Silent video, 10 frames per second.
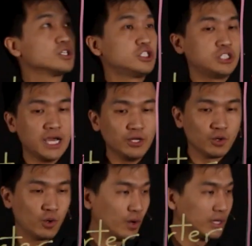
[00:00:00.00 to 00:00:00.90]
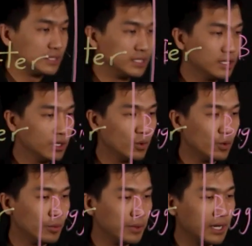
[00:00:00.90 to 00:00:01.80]
shadow quality
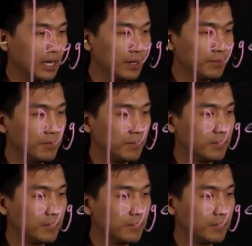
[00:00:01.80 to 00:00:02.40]
will become